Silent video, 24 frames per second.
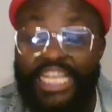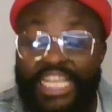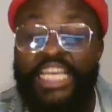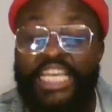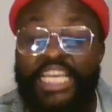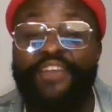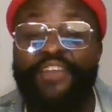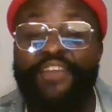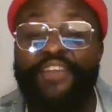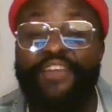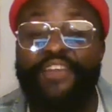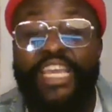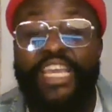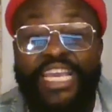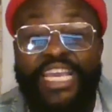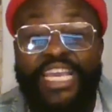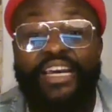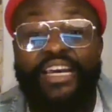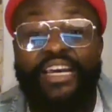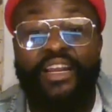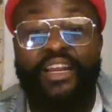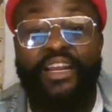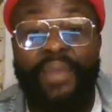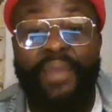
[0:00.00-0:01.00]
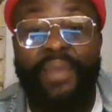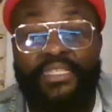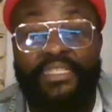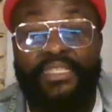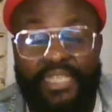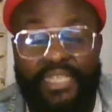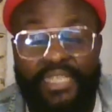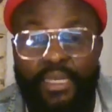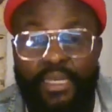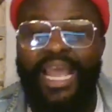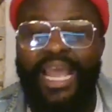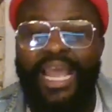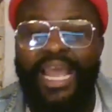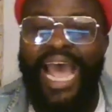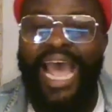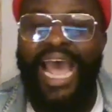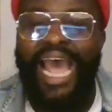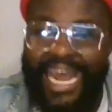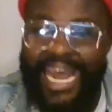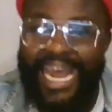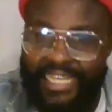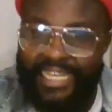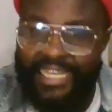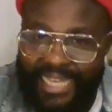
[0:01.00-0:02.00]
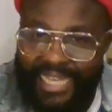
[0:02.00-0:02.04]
If he remains the, and